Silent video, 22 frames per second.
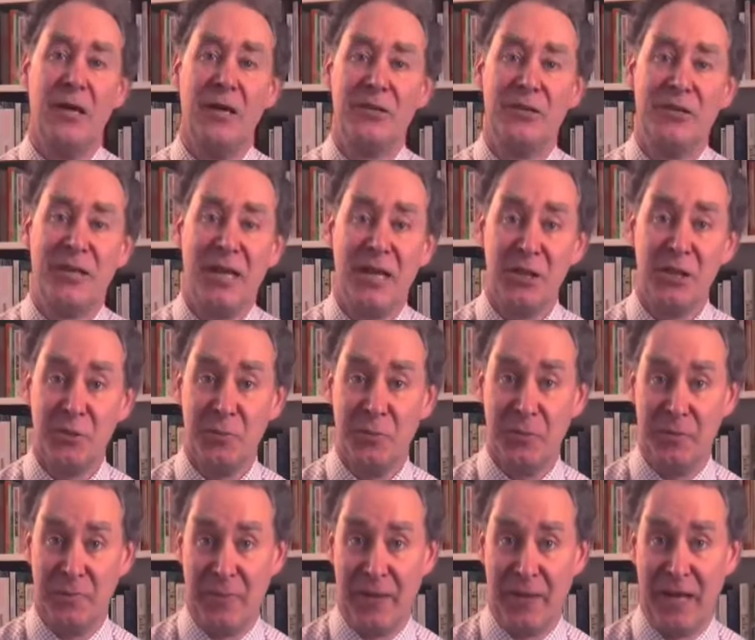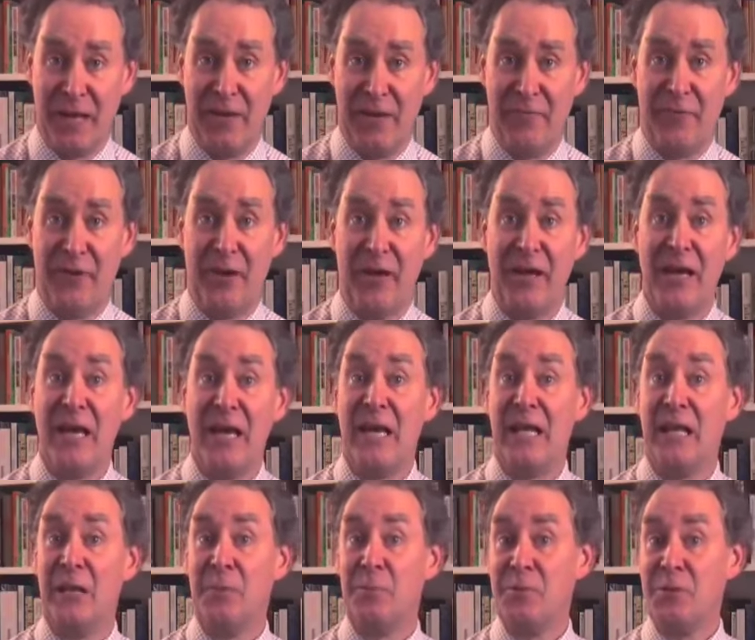Attachment behavior
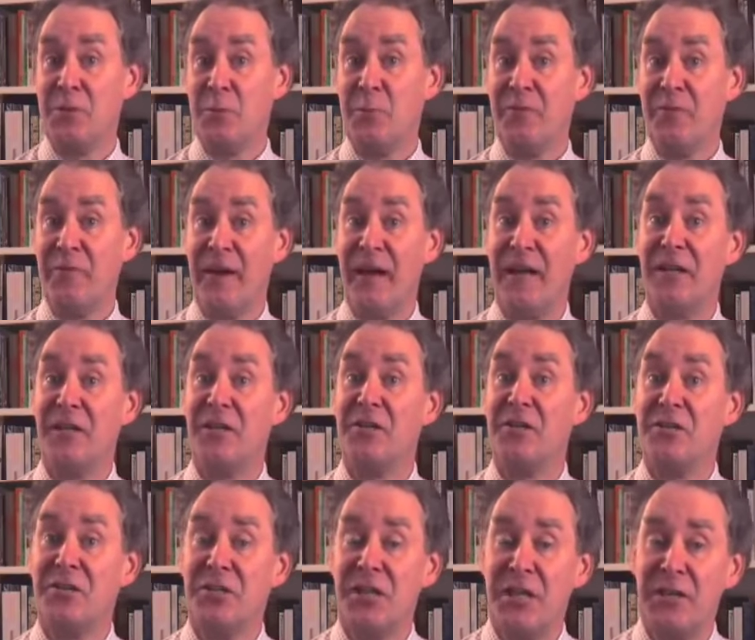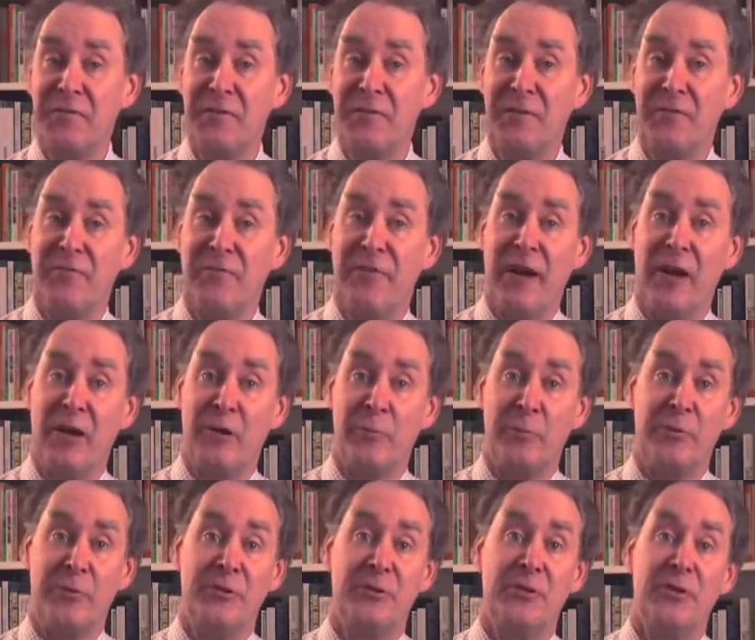helps to provide a safe
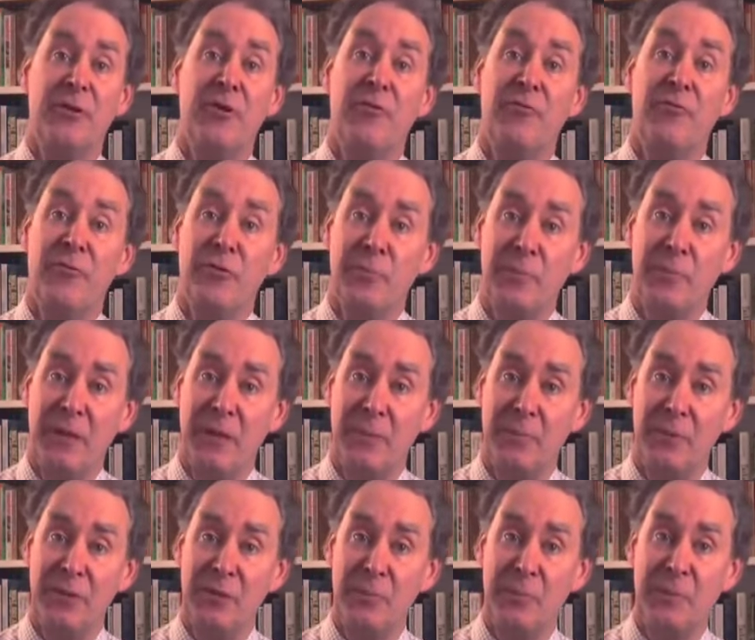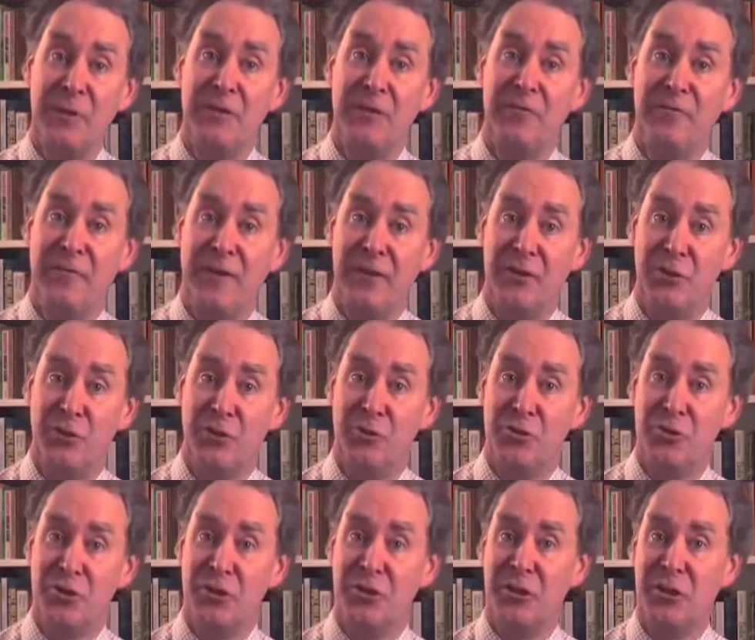environment for a baby to be
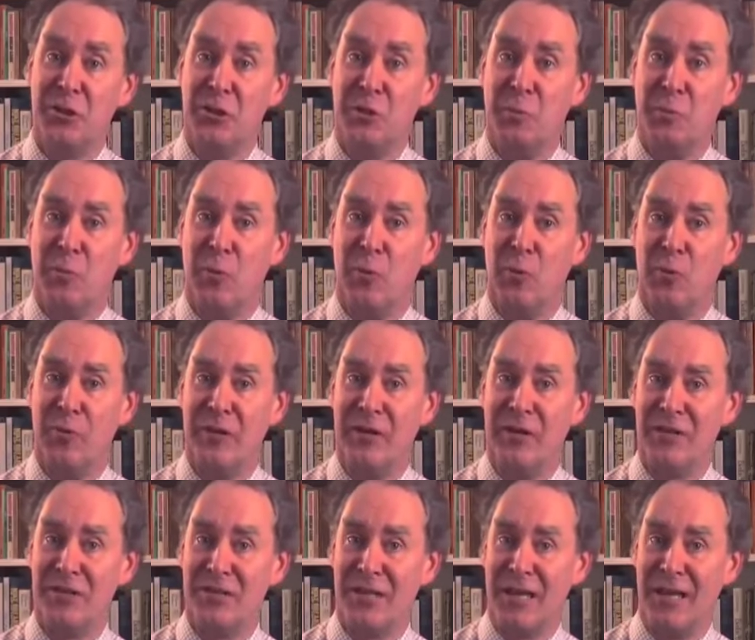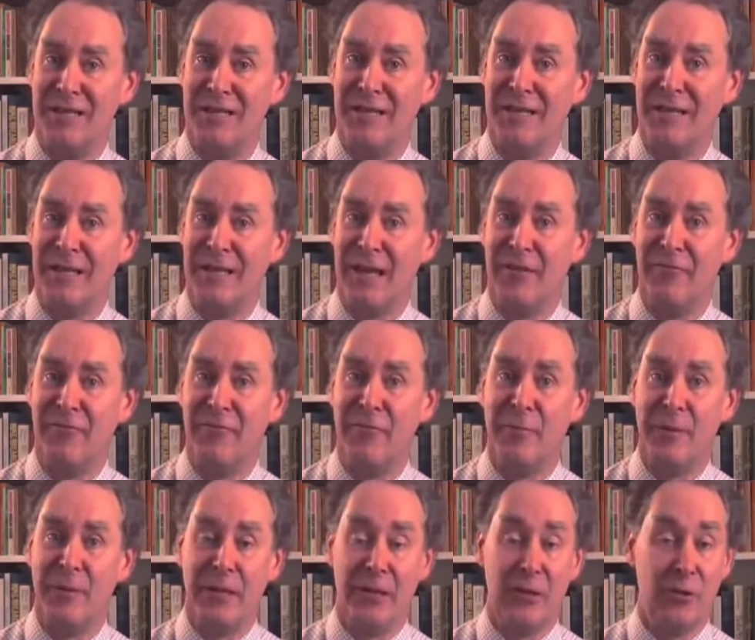adventurous and explore the exciting and
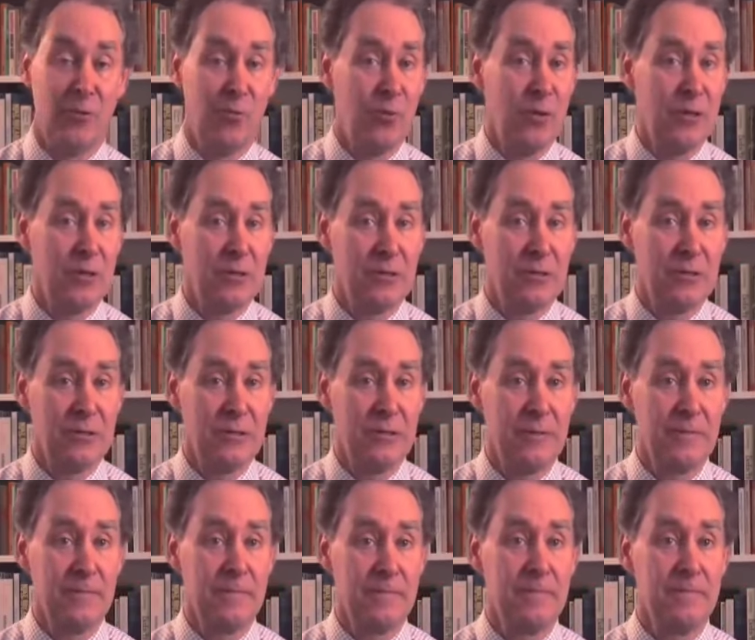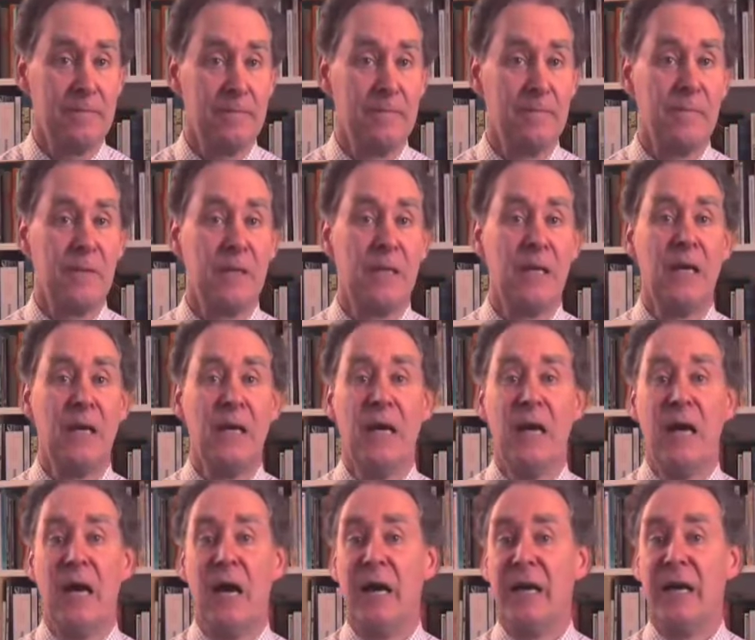unfamiliar world.
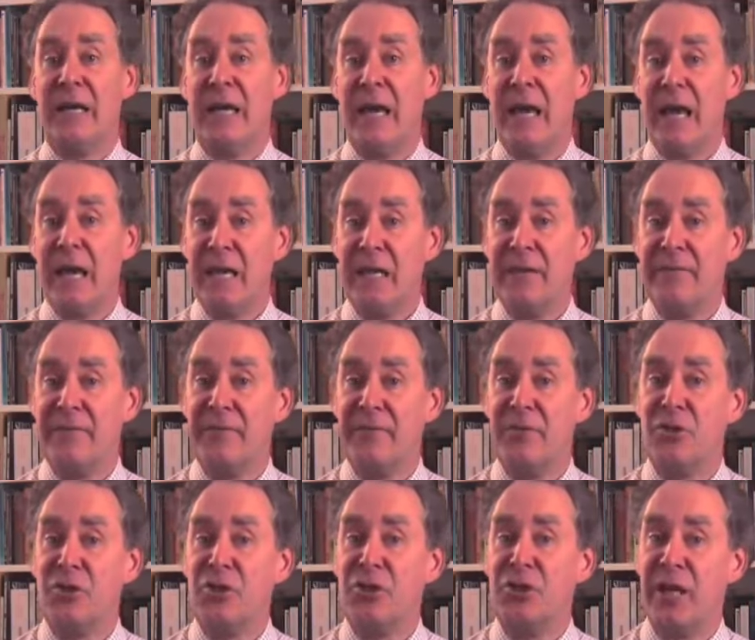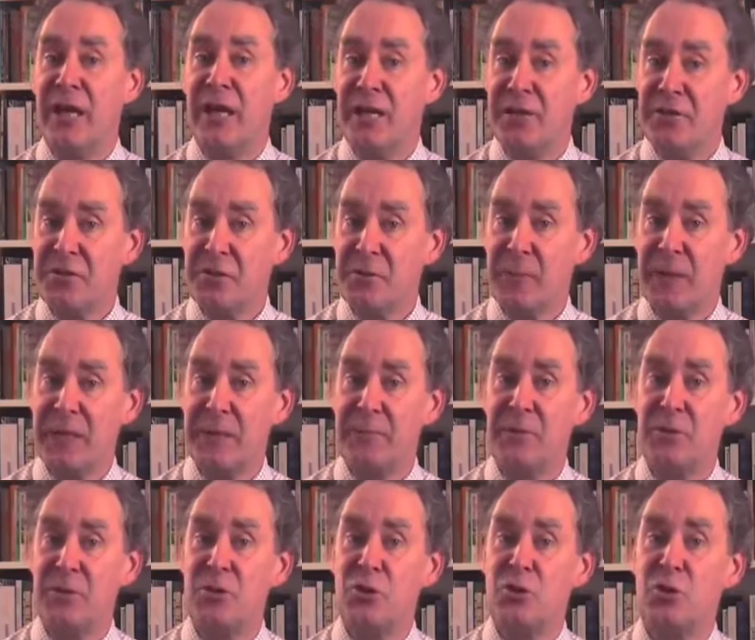A caregiver that shares the
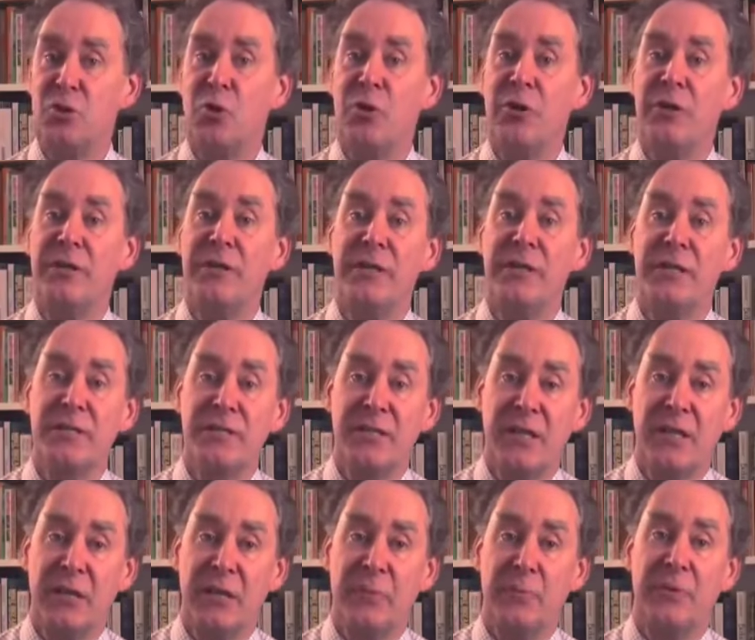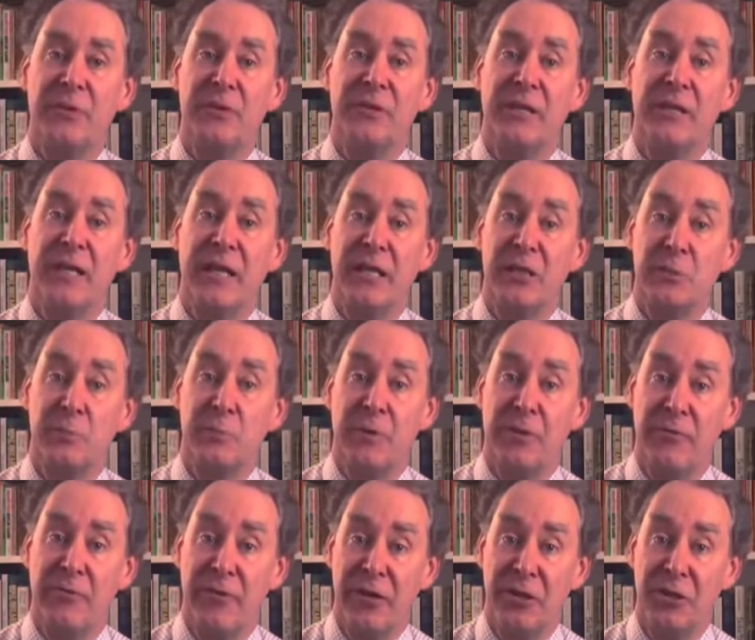baby's joy and excitement in
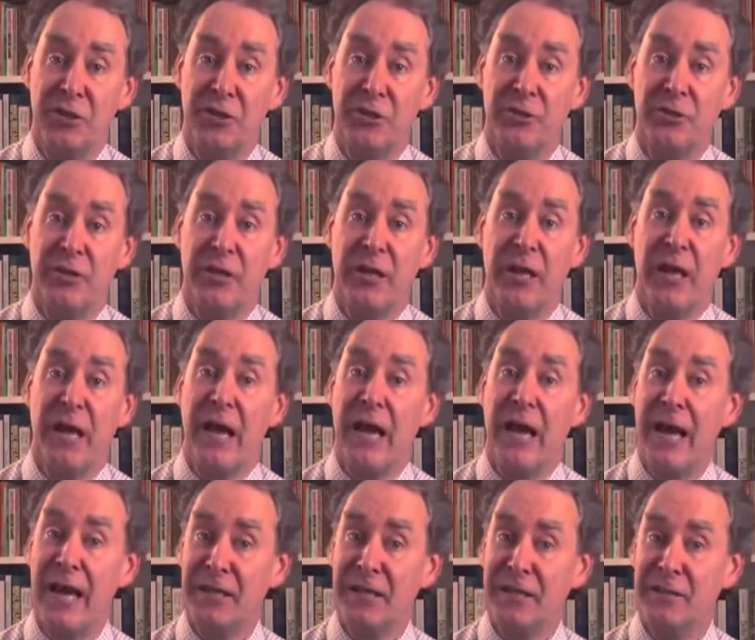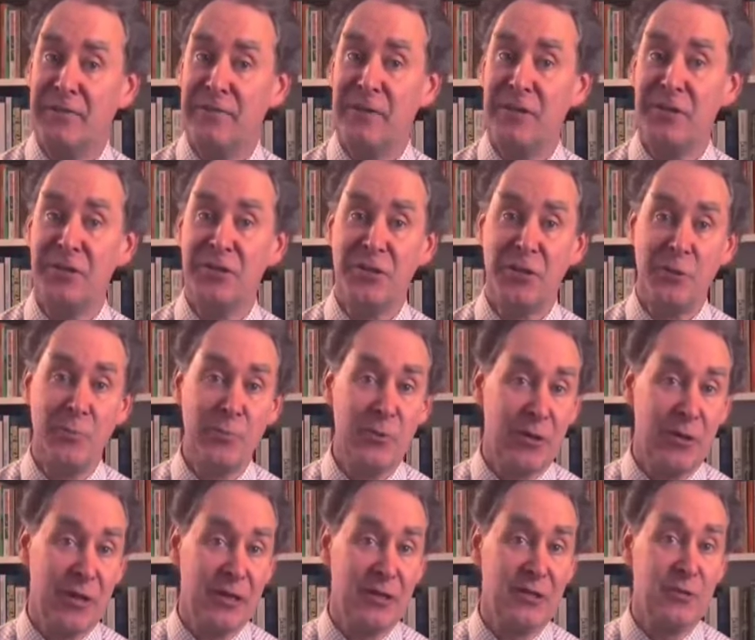exploration actively
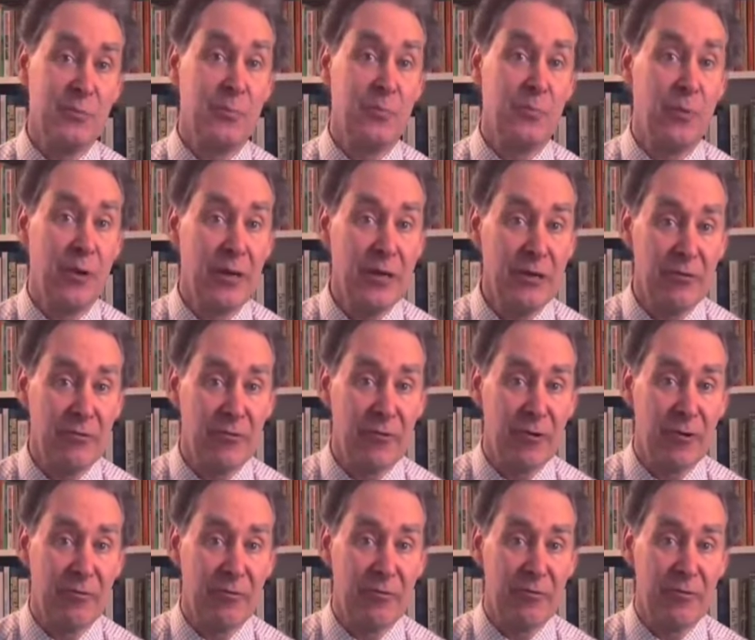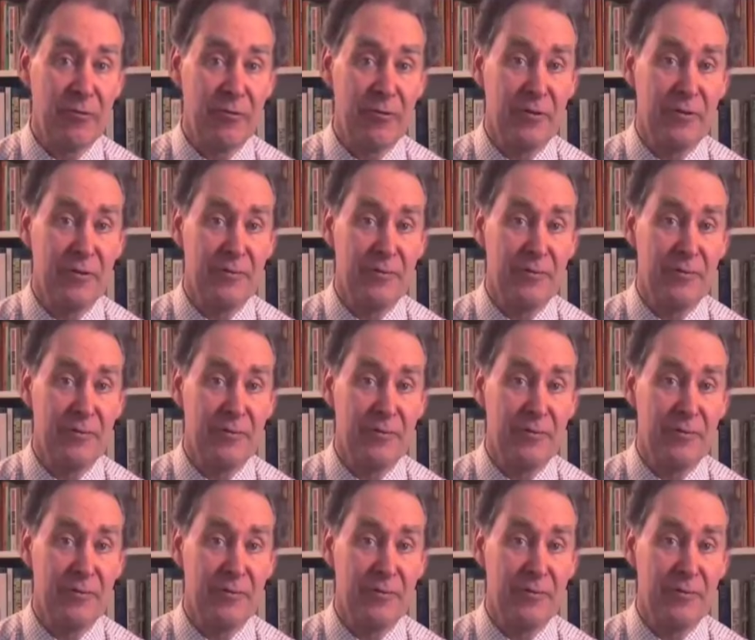stimulates brain growth.